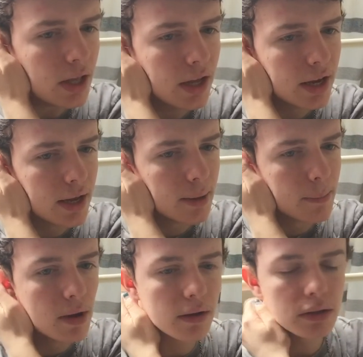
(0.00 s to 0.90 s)
and
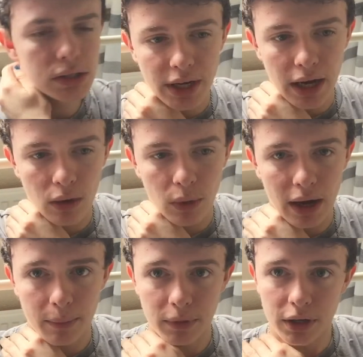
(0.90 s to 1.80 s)
um, now
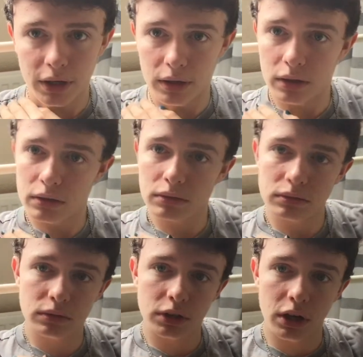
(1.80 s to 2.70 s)
I'm gonna
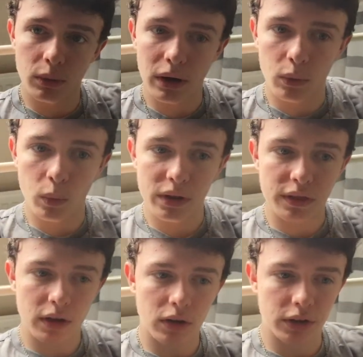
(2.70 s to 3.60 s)
go out with
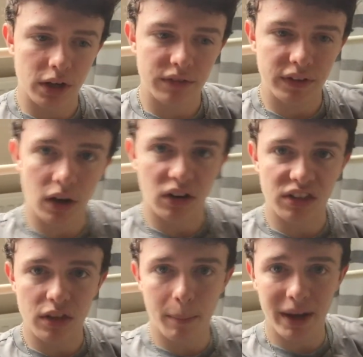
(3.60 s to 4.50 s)
Nicole and Afia
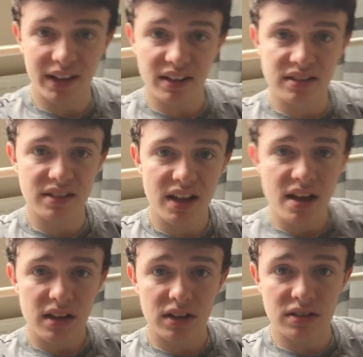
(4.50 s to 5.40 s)
on the bikes
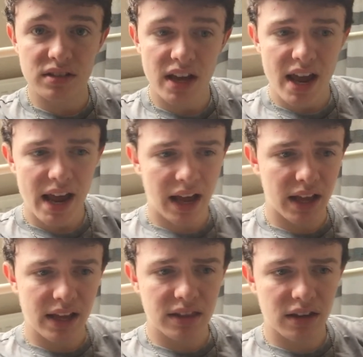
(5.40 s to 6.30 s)
because
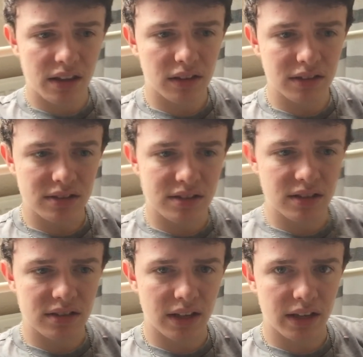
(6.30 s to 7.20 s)
in the Netherlands,
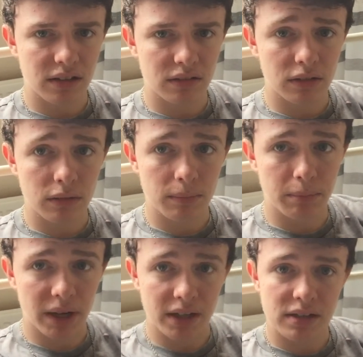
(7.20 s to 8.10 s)
there's like
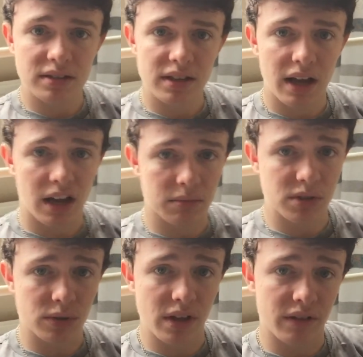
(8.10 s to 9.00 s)
bikes
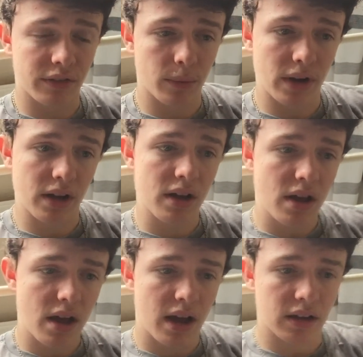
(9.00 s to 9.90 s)
absolutely everywhere.
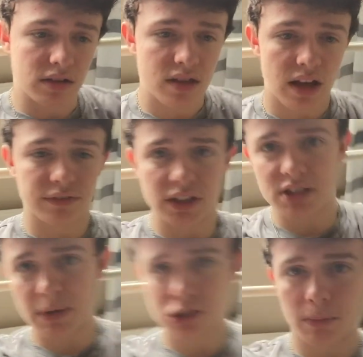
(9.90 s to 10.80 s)
And they have like
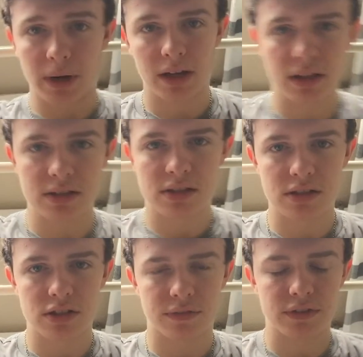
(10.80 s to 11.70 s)
special bike lanes and
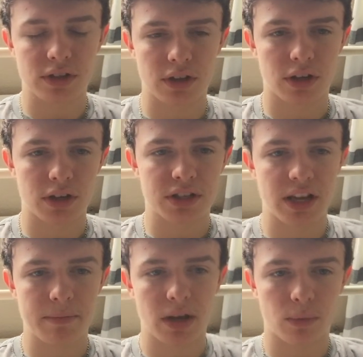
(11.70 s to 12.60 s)
stuff, so they're going to
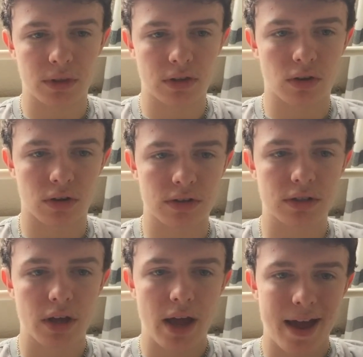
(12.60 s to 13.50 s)
take me out with the
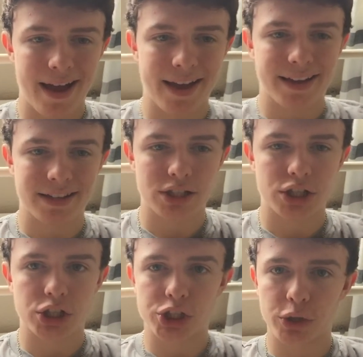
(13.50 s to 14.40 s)
dogs and
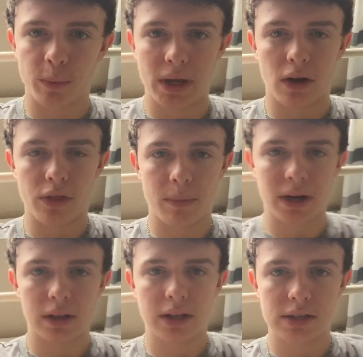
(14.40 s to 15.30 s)
show me all the
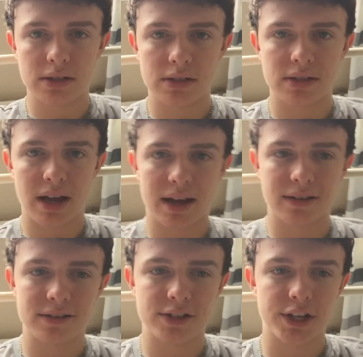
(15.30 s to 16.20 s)
bike lanes
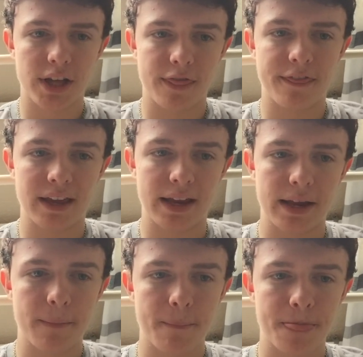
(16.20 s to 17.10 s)
and
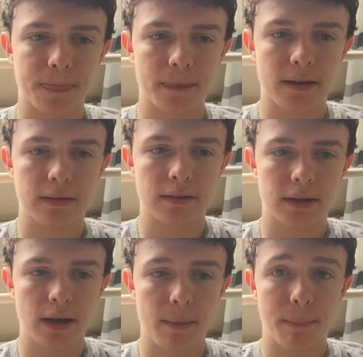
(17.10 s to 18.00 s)
the
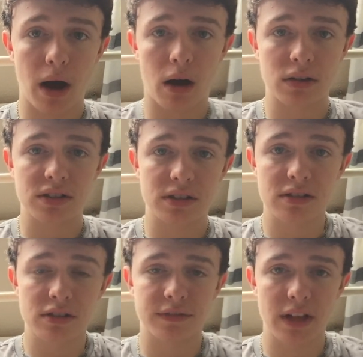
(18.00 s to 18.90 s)
parks and
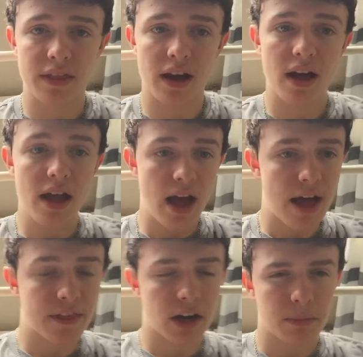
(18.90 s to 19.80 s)
stuff like that.
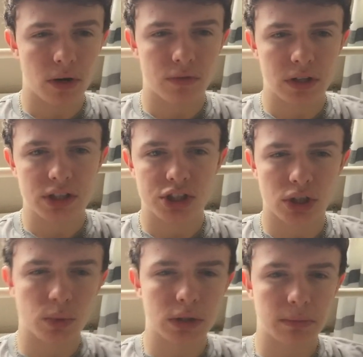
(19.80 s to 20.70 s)
And then I'm not really
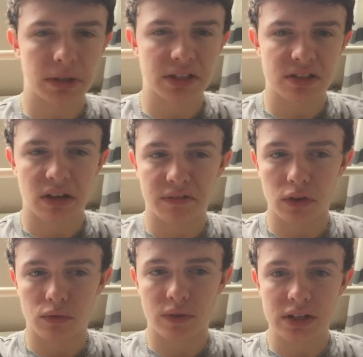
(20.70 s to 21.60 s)
sure what the plans are for
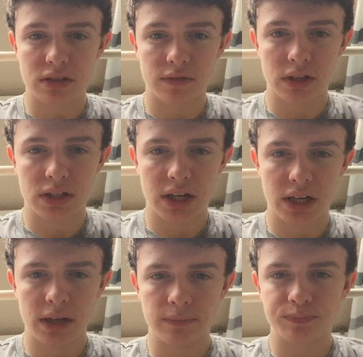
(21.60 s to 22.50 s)
the rest of the
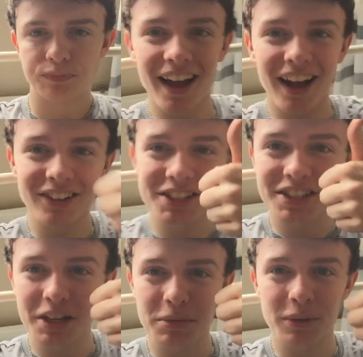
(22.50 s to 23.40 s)
day. I'll just
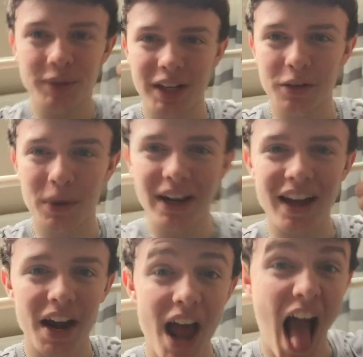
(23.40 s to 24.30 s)
keep you updated when I
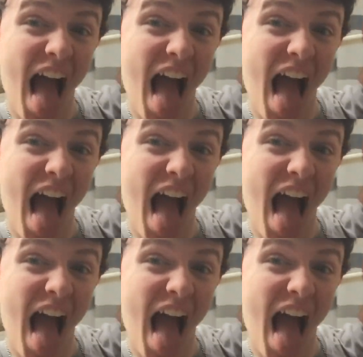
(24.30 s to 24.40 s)
can.